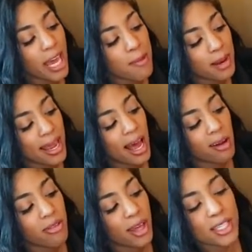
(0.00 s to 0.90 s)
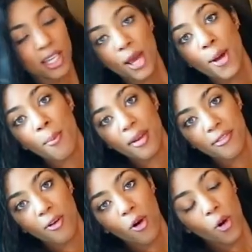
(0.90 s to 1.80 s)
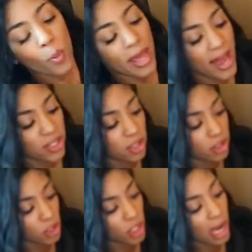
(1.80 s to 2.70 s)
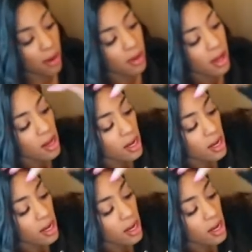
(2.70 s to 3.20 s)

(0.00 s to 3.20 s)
gameplay out of this before we head to the show.